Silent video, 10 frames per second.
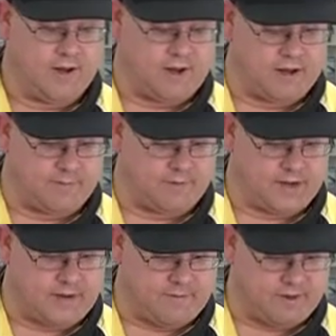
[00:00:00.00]
A
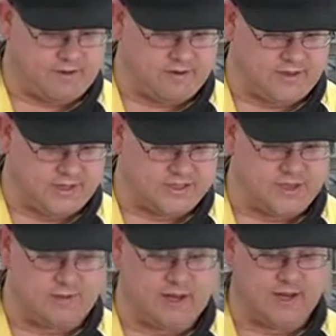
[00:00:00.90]
couple other things,
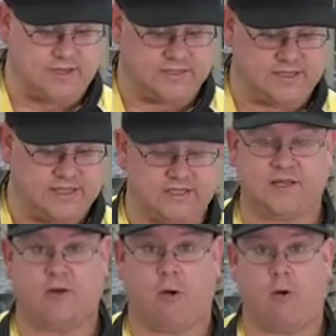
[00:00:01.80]
too, is this
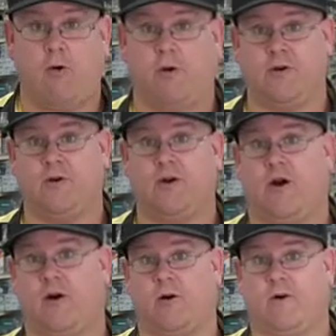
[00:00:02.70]
is a whole new
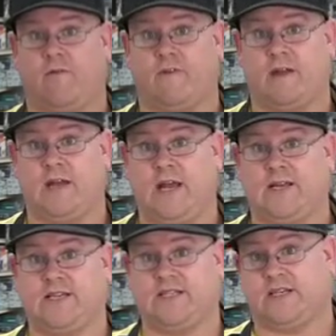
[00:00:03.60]
car over the
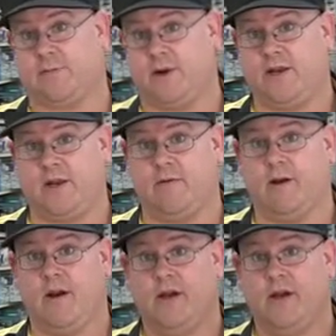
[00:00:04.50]
TC 6.2.